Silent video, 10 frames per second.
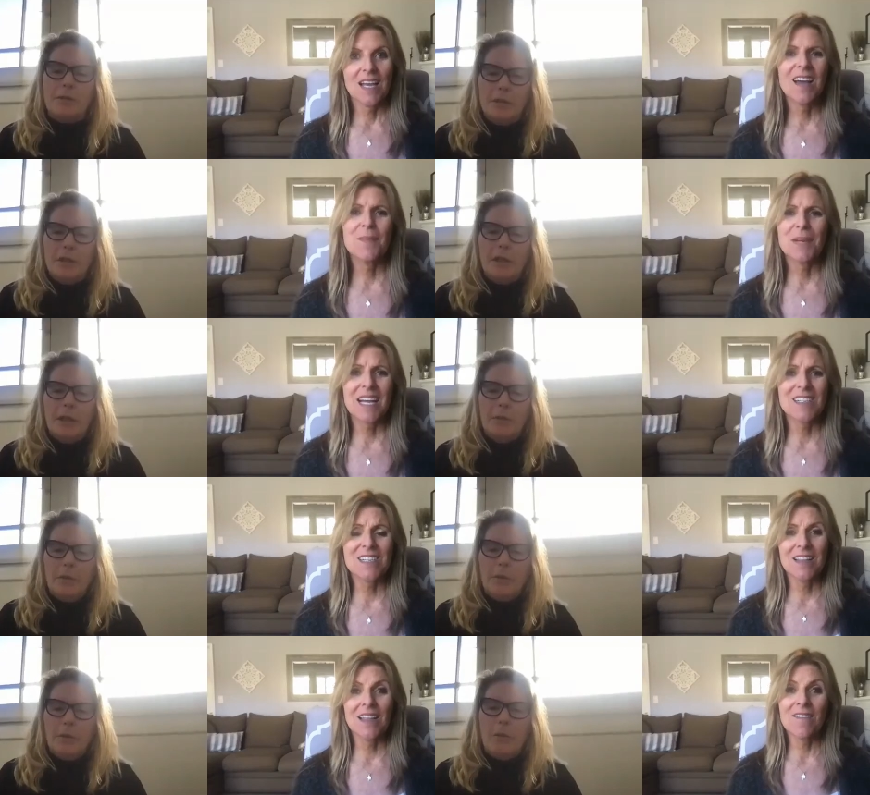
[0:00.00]
Speaker 1: oh my gosh,
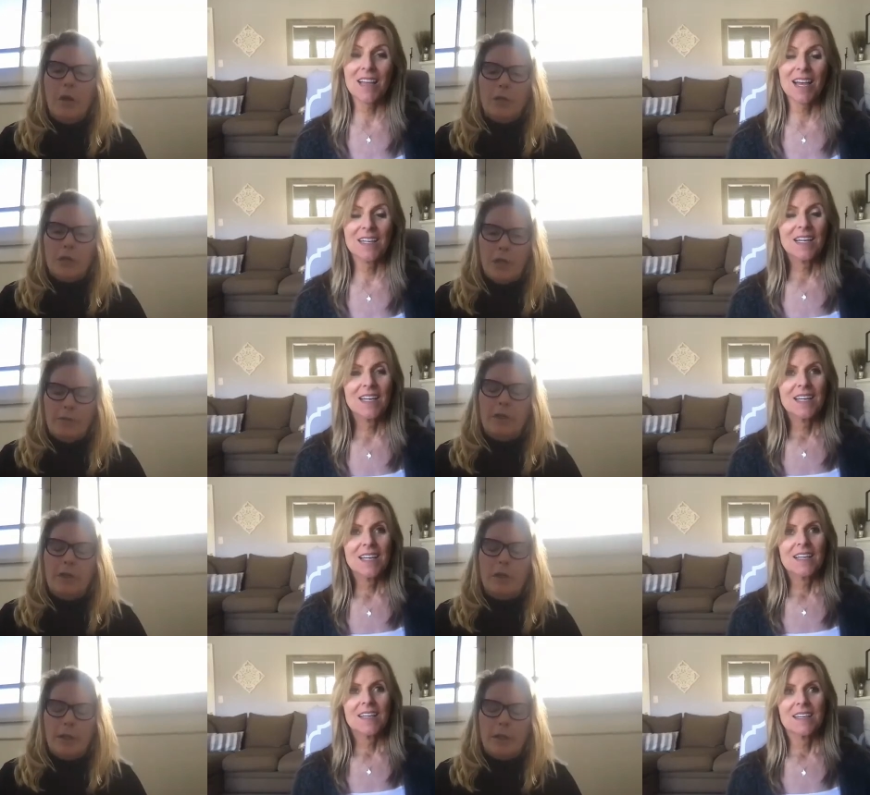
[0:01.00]
I love watch that. Out for each
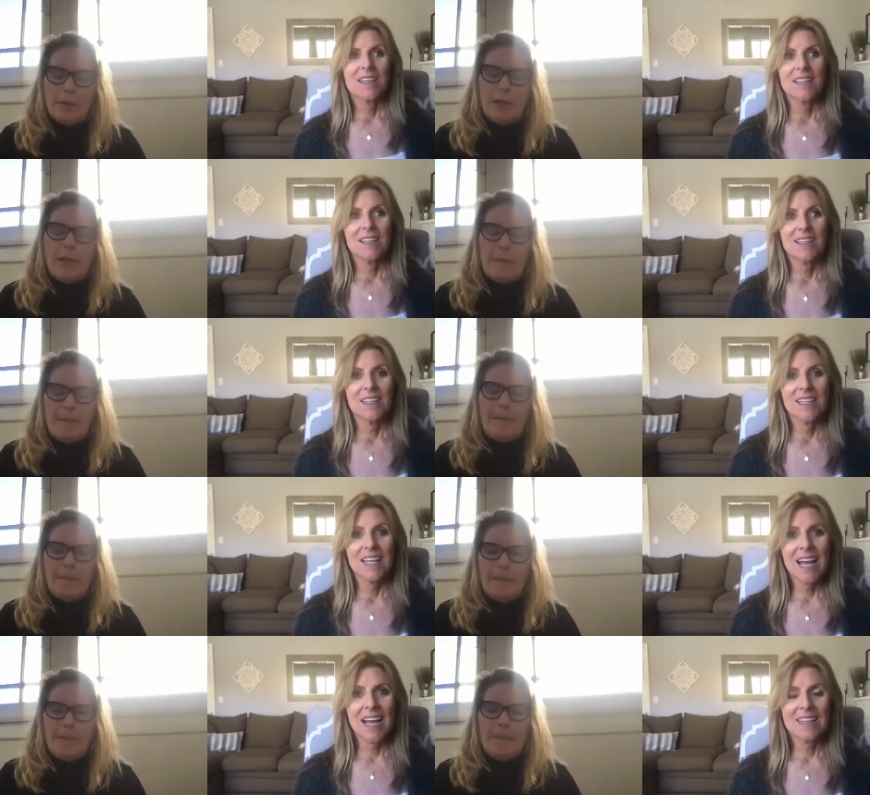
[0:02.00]
other. Yeah.
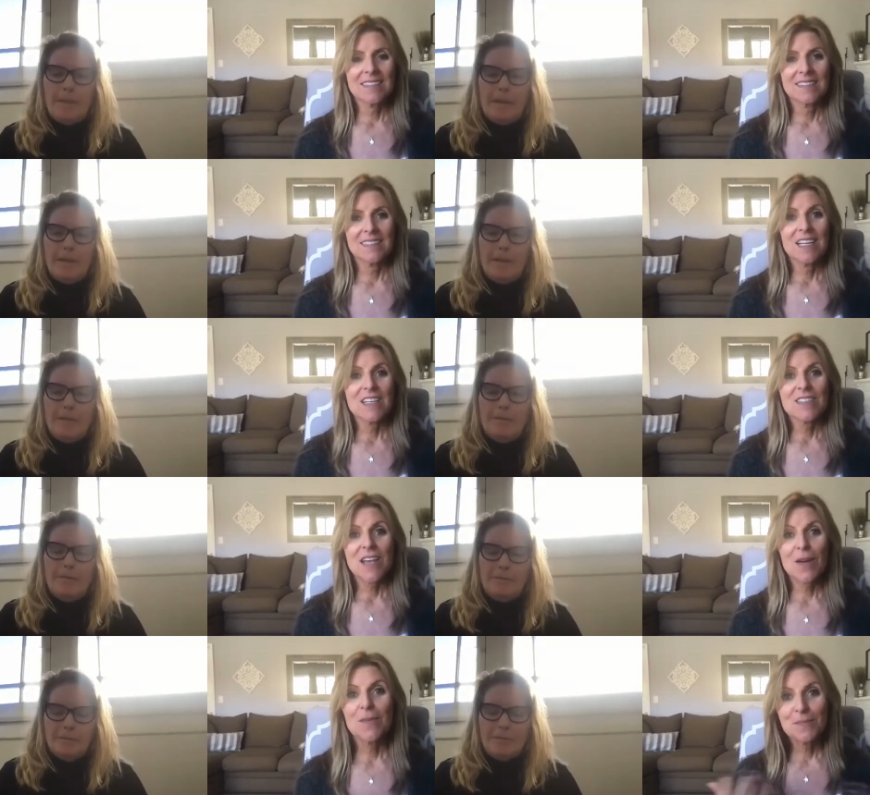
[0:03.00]
Yeah.
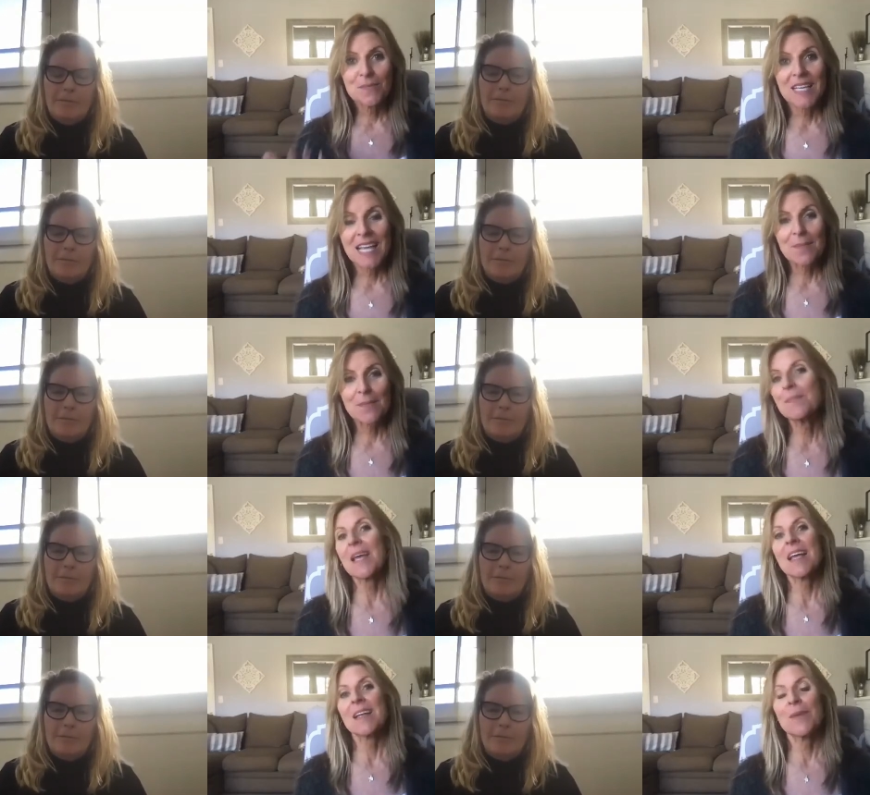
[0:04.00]
So, again,
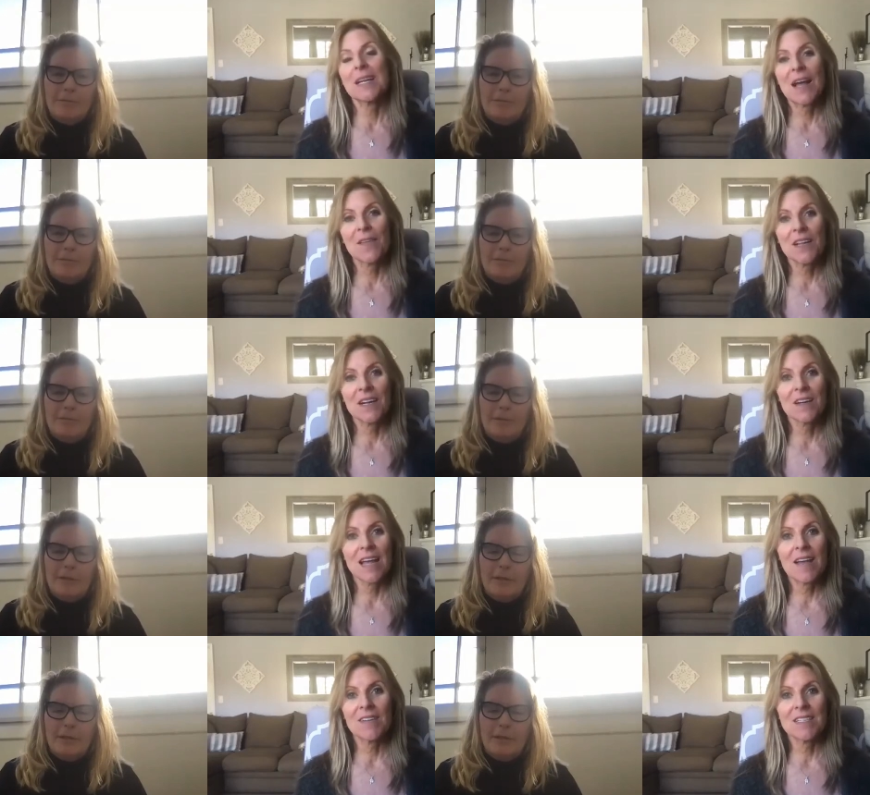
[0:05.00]
anyone out there
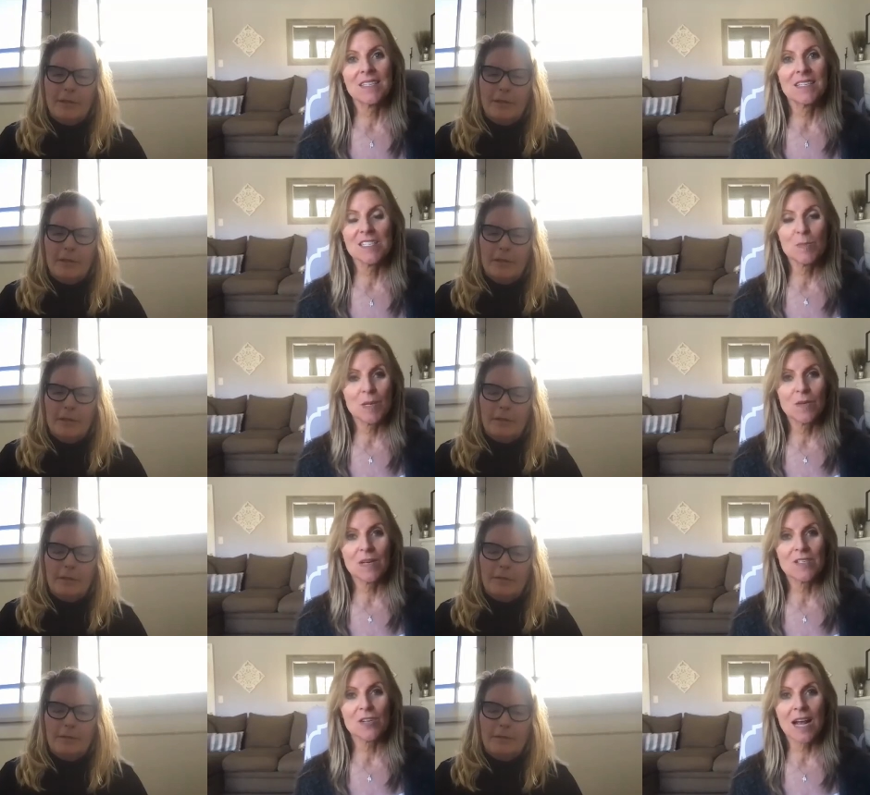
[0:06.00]
having to dispute
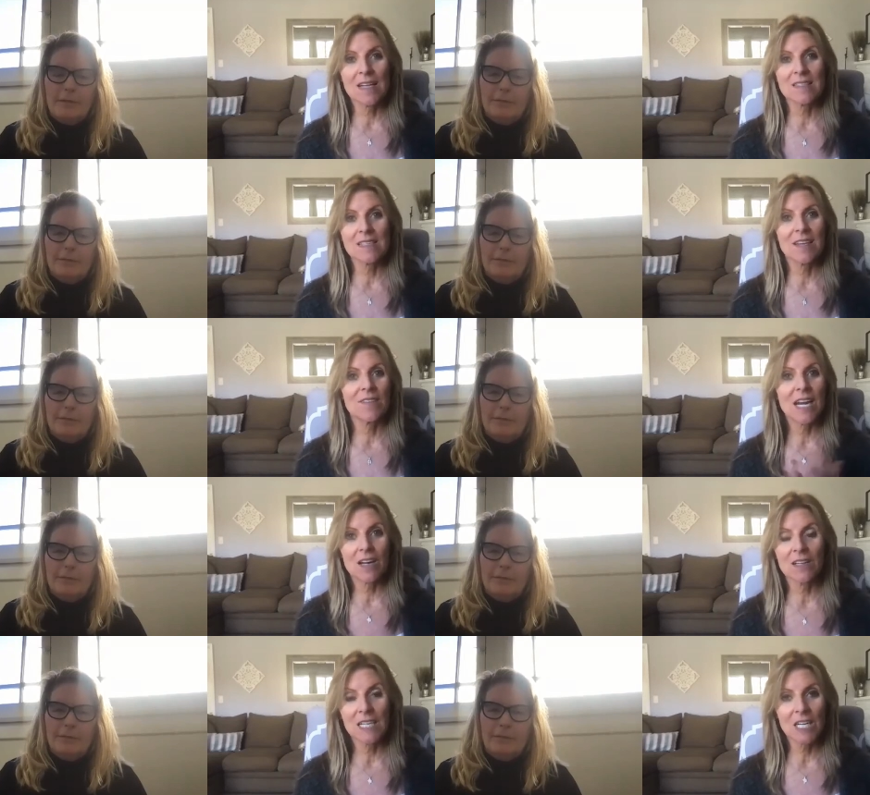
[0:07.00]
a trust, give
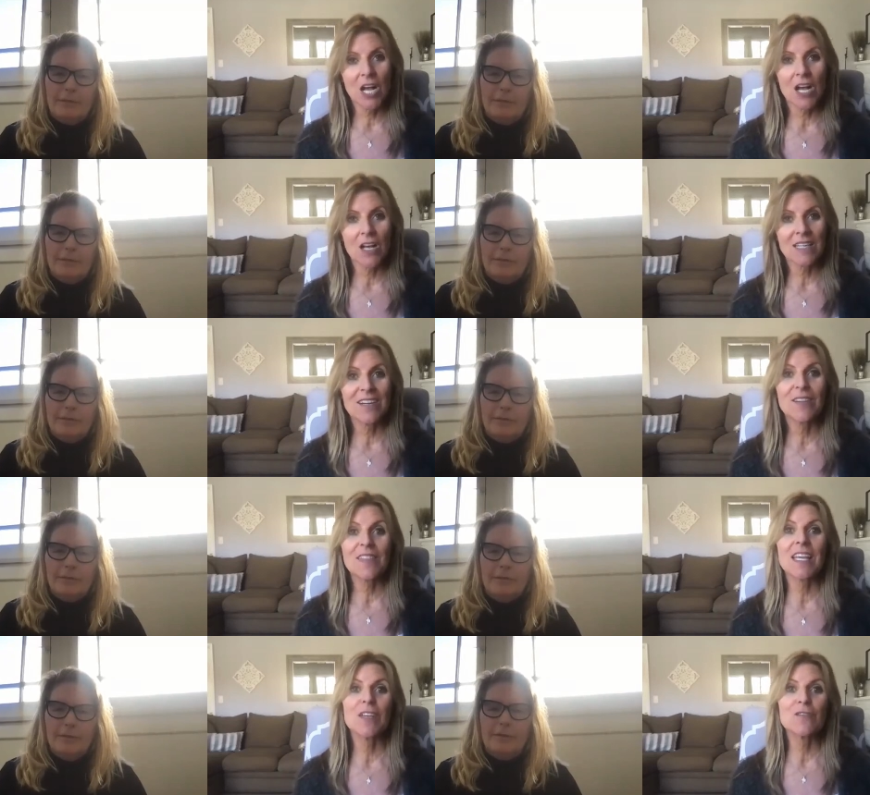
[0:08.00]
Carolyn a call. Carolyn,
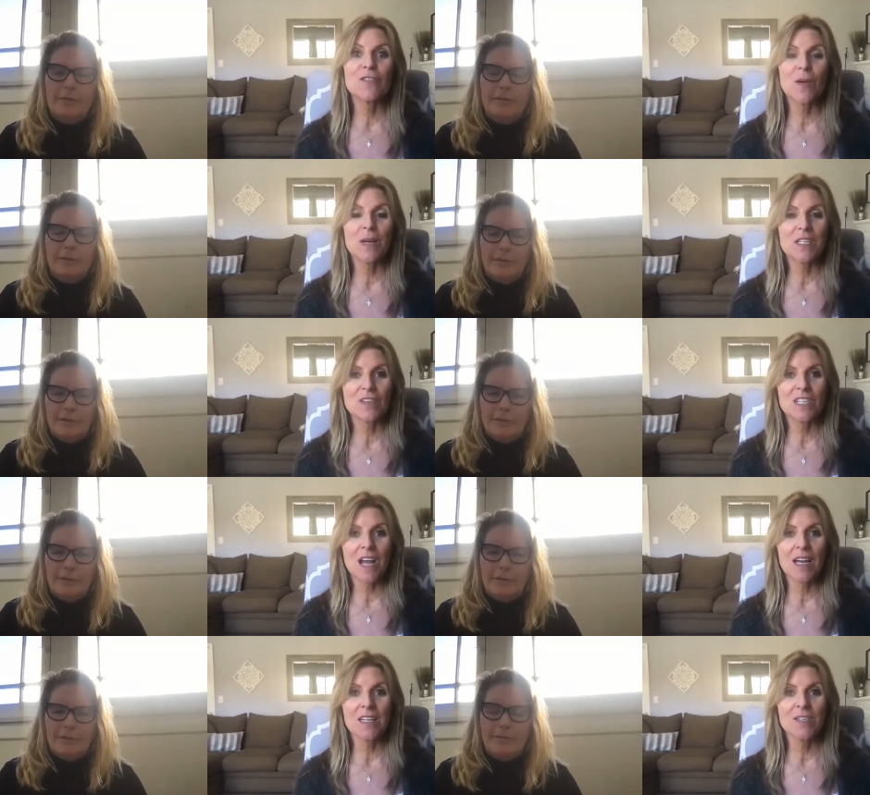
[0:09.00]
thank you so much for
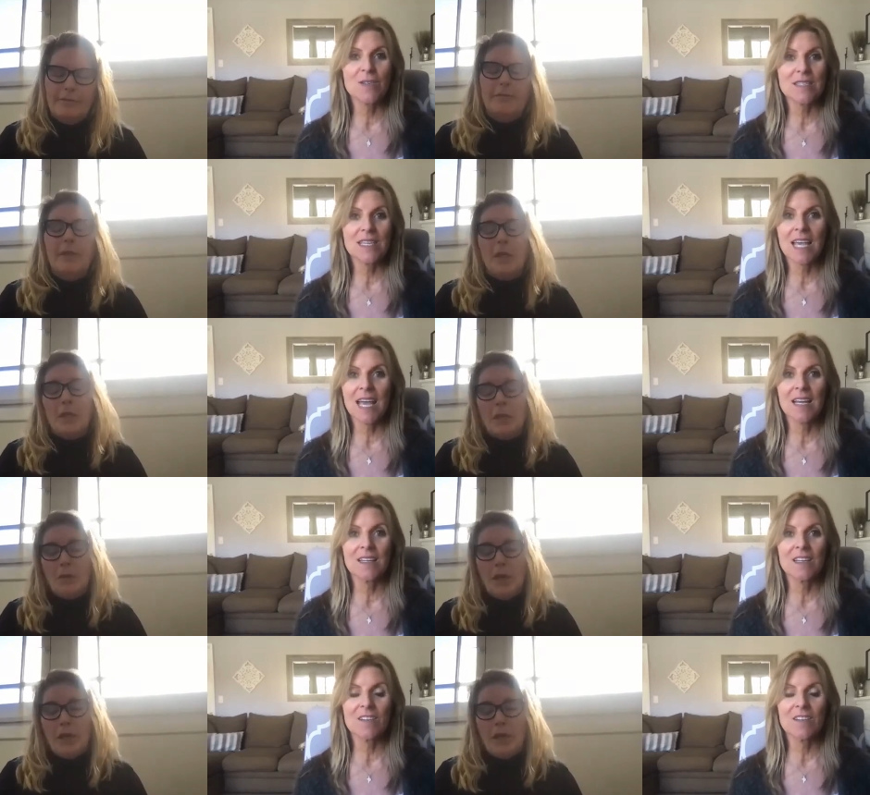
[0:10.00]
talking to us yeah. again.